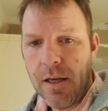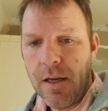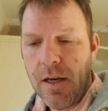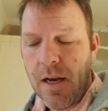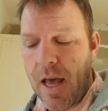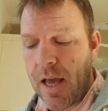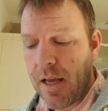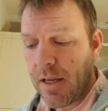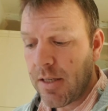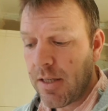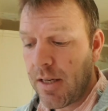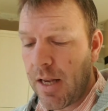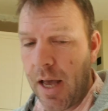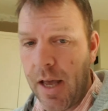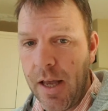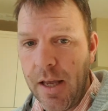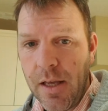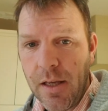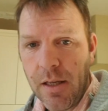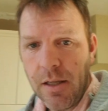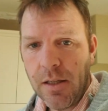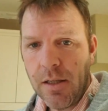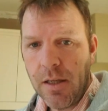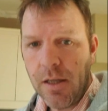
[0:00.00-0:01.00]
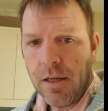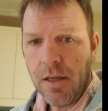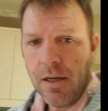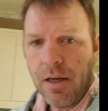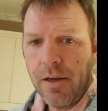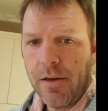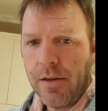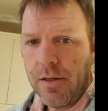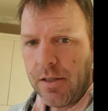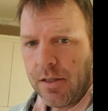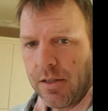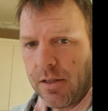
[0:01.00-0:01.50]
next day,
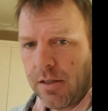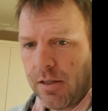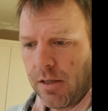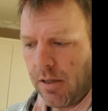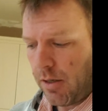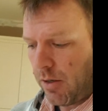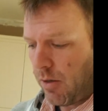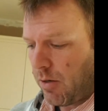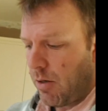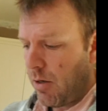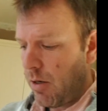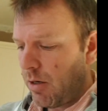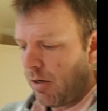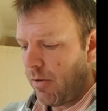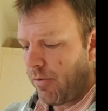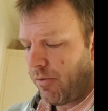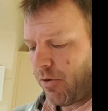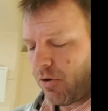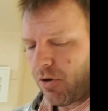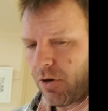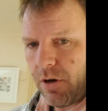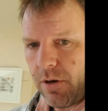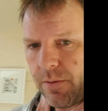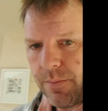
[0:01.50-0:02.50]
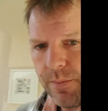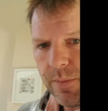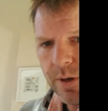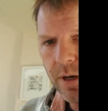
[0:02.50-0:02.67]
and I've got